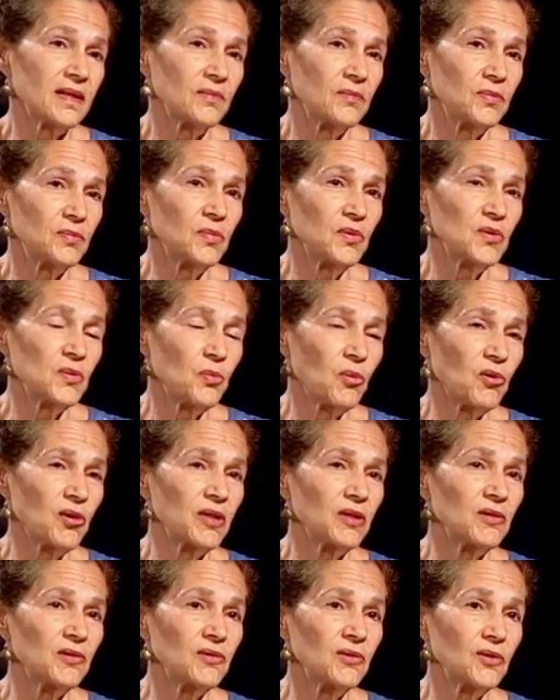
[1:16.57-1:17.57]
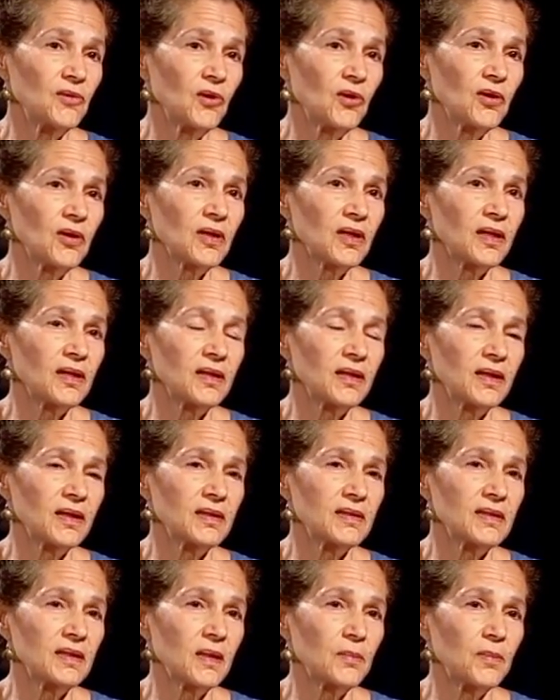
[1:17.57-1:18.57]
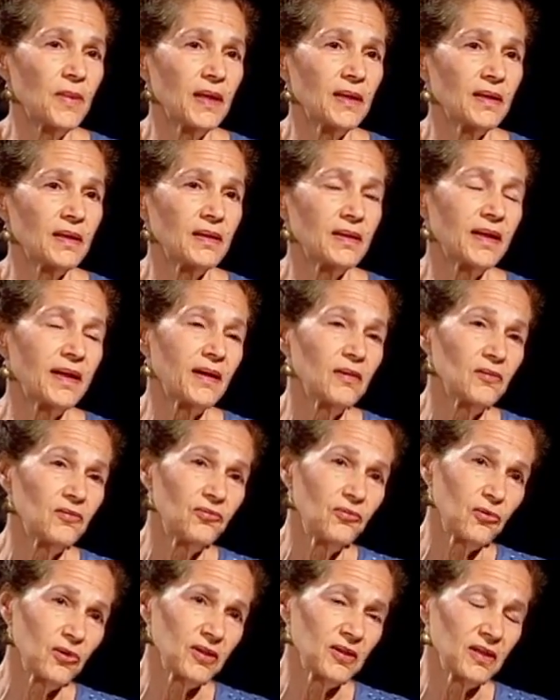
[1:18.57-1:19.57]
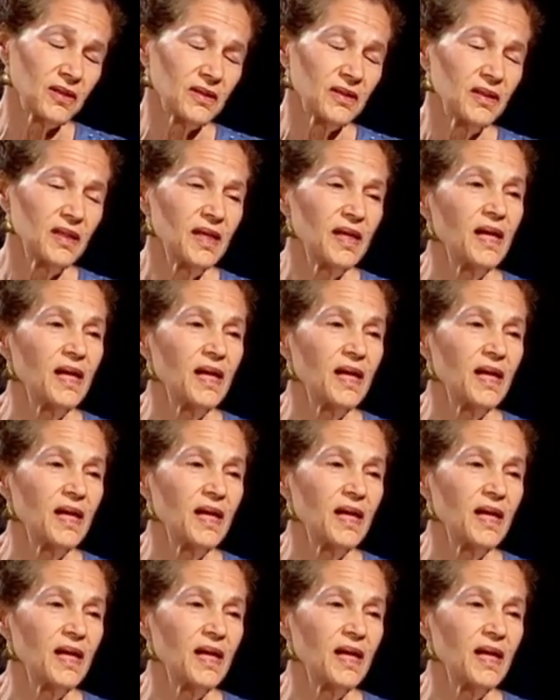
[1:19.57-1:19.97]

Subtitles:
I was born in New York and ended up back in California.